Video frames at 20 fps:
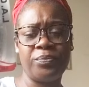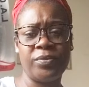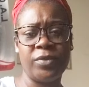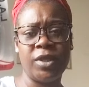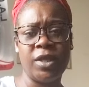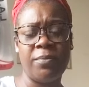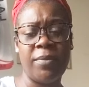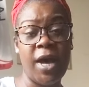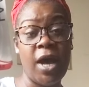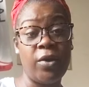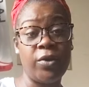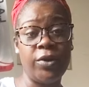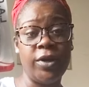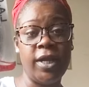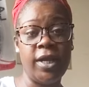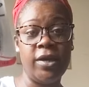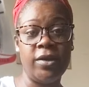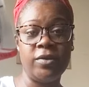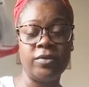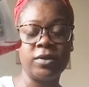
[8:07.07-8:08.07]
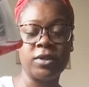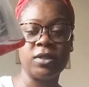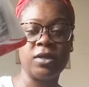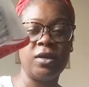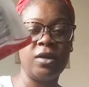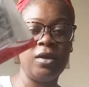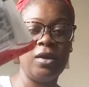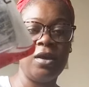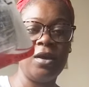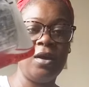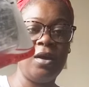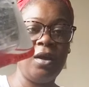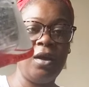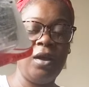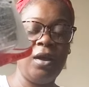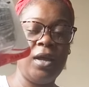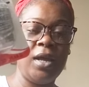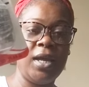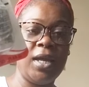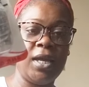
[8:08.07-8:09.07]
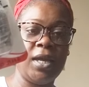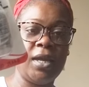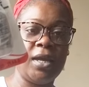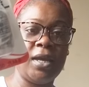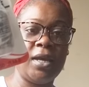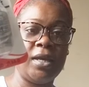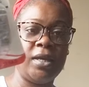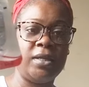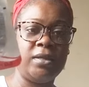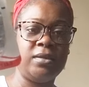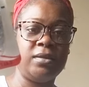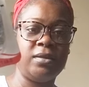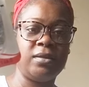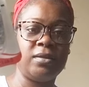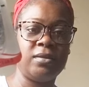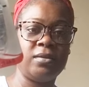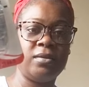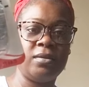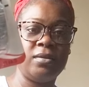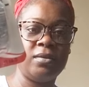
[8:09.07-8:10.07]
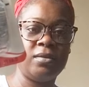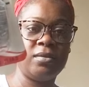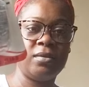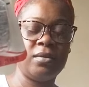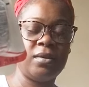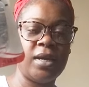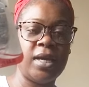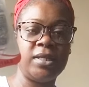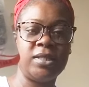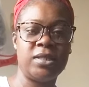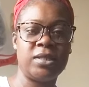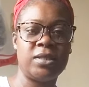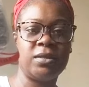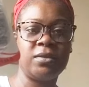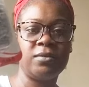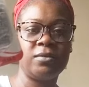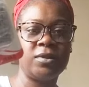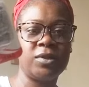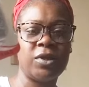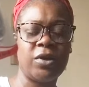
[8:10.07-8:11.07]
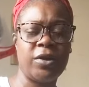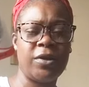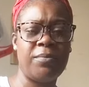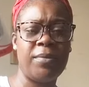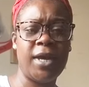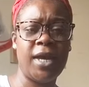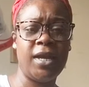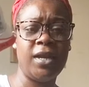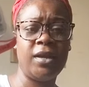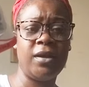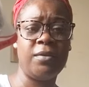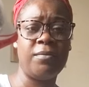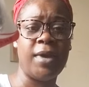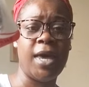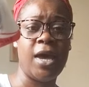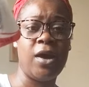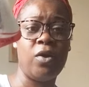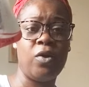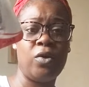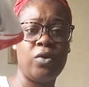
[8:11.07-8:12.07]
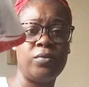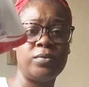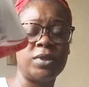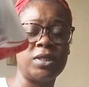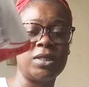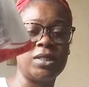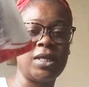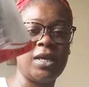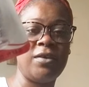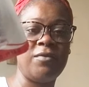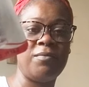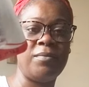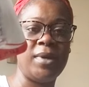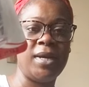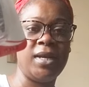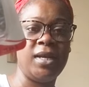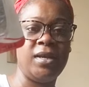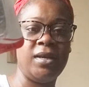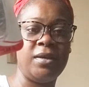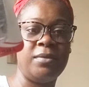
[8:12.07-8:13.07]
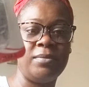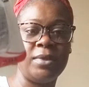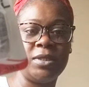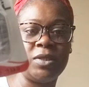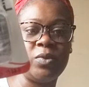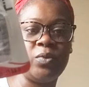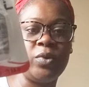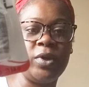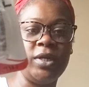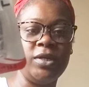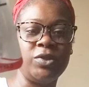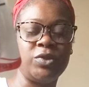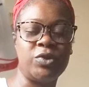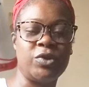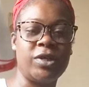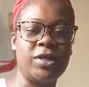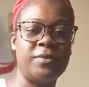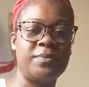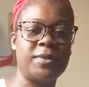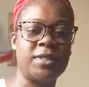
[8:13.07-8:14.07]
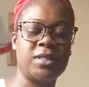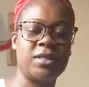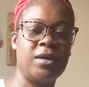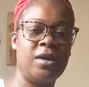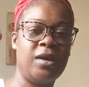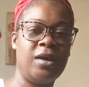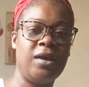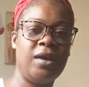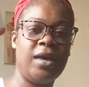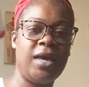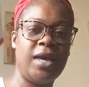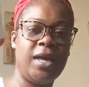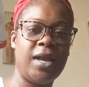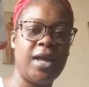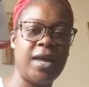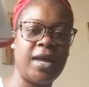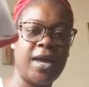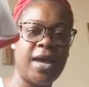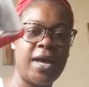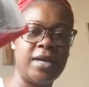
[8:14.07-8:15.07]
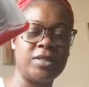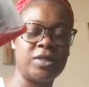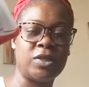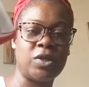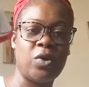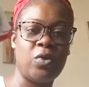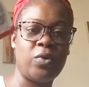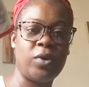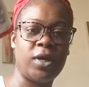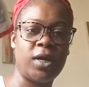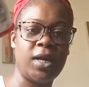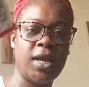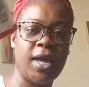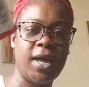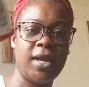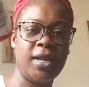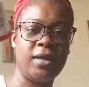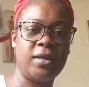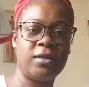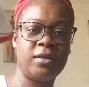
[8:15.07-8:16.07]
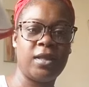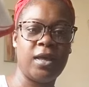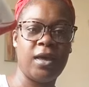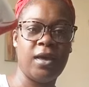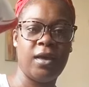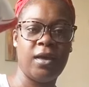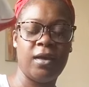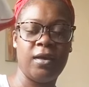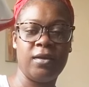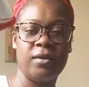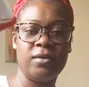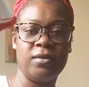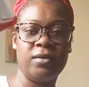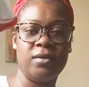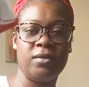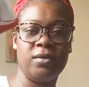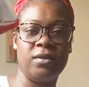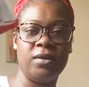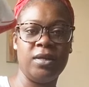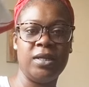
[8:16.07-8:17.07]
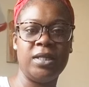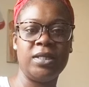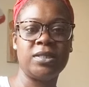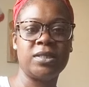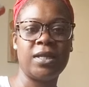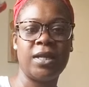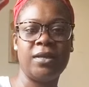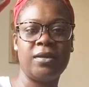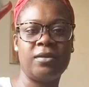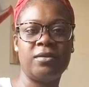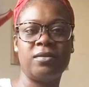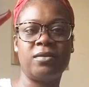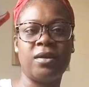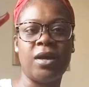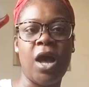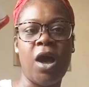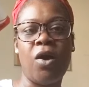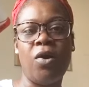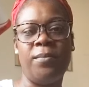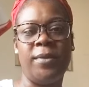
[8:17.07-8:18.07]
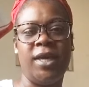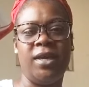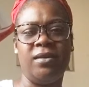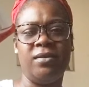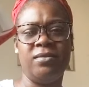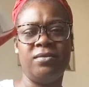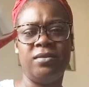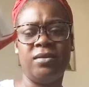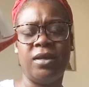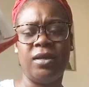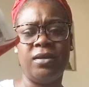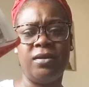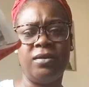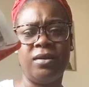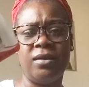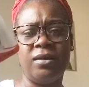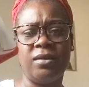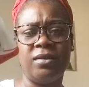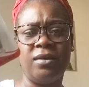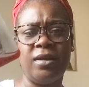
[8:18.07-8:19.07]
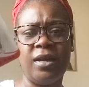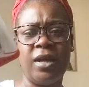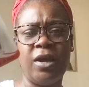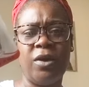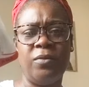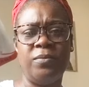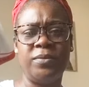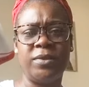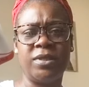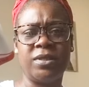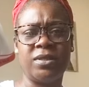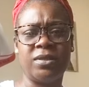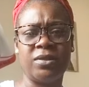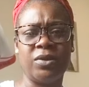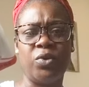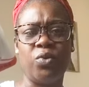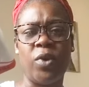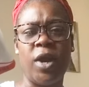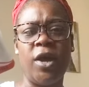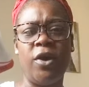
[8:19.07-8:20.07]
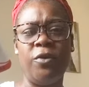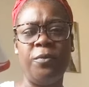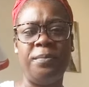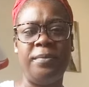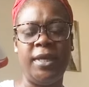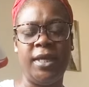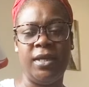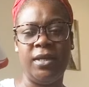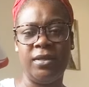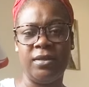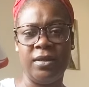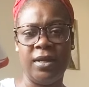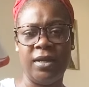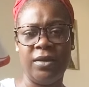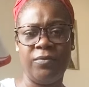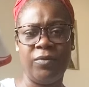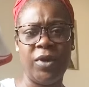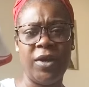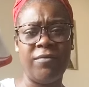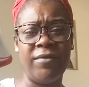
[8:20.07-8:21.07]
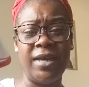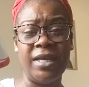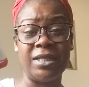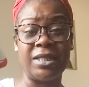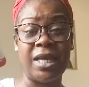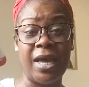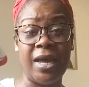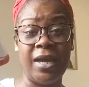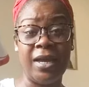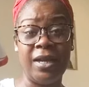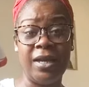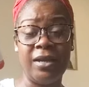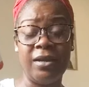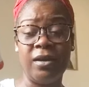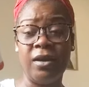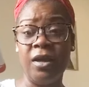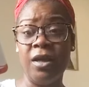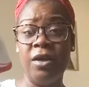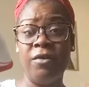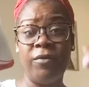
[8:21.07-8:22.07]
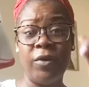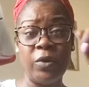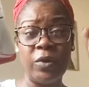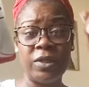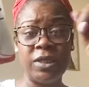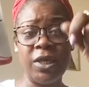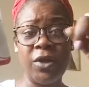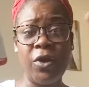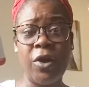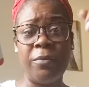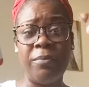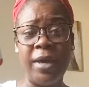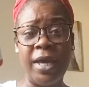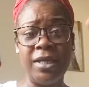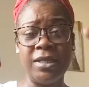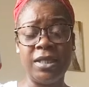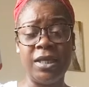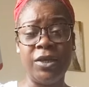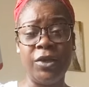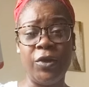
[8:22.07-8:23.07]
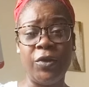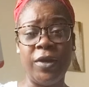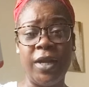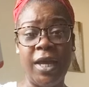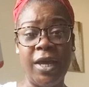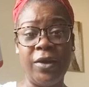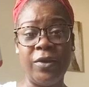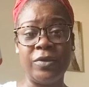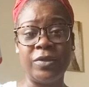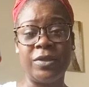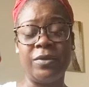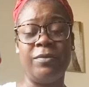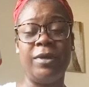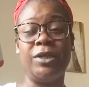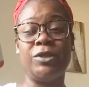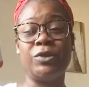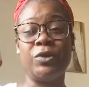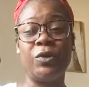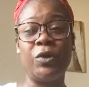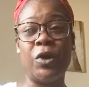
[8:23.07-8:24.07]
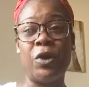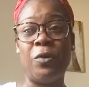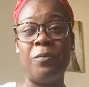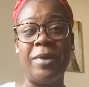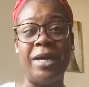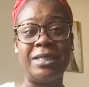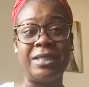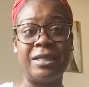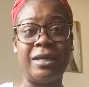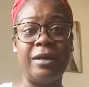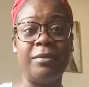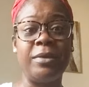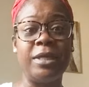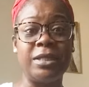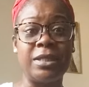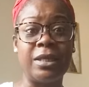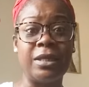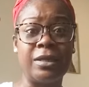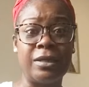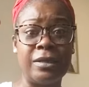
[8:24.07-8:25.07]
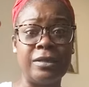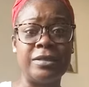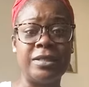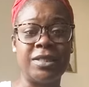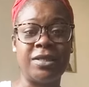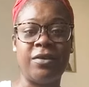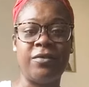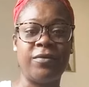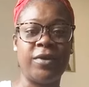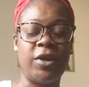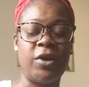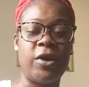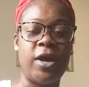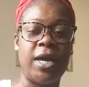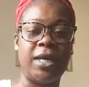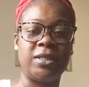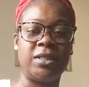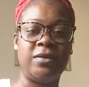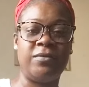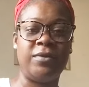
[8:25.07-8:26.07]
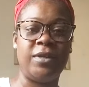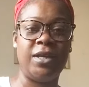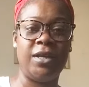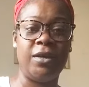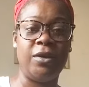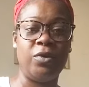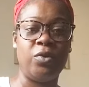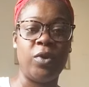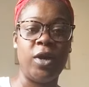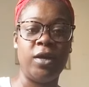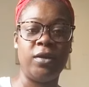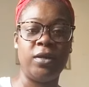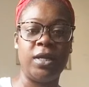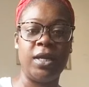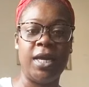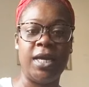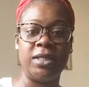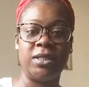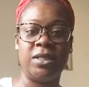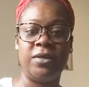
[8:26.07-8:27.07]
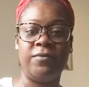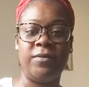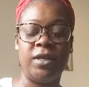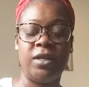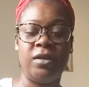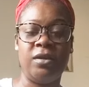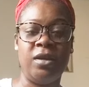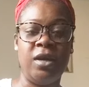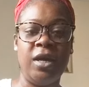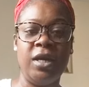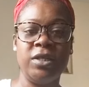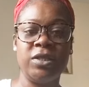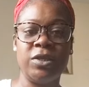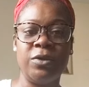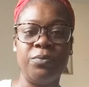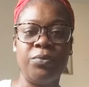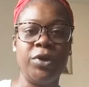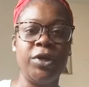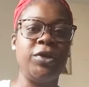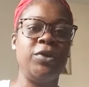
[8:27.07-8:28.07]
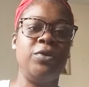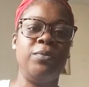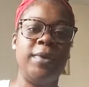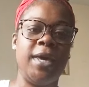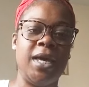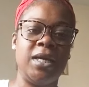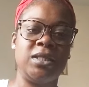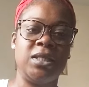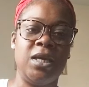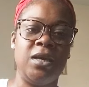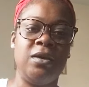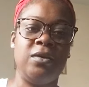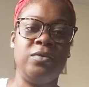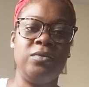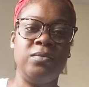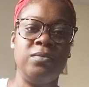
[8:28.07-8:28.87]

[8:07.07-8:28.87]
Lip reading: powder nails, and I just started painting them at home to save money in between trips, and I got so good at it that, and it's like calming, like it helps ground me. Like if you have anxiety, focusing on painting your nails to make sure you don't mess up is a good self-care activity and grounding activity to bring you back down.